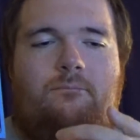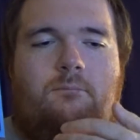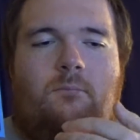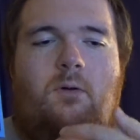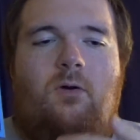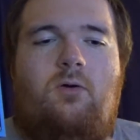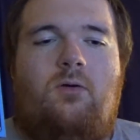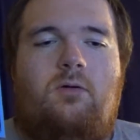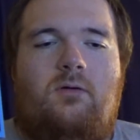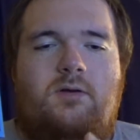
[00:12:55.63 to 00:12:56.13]

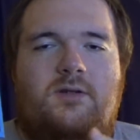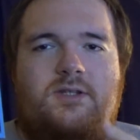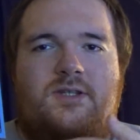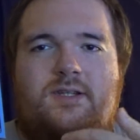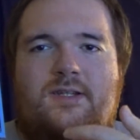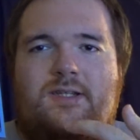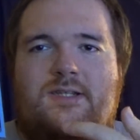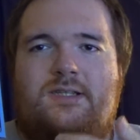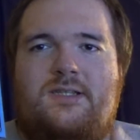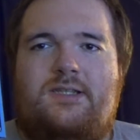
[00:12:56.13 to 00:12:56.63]
morals
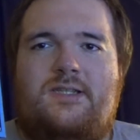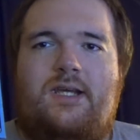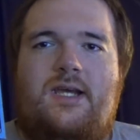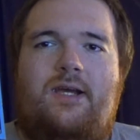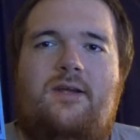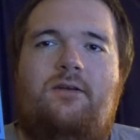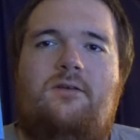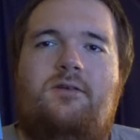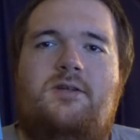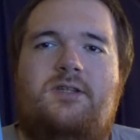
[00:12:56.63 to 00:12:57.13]
and the
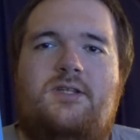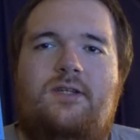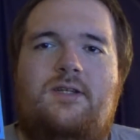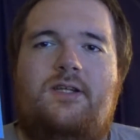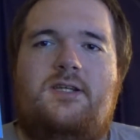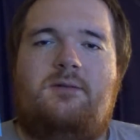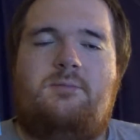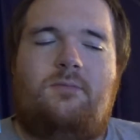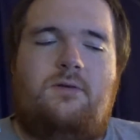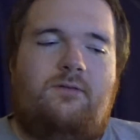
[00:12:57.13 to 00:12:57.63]
standards in
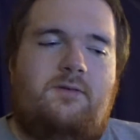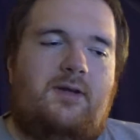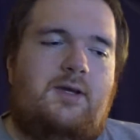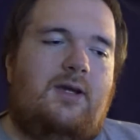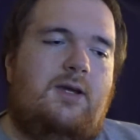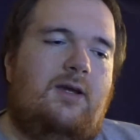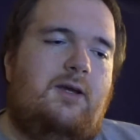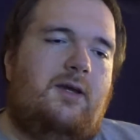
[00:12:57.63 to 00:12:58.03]
this movie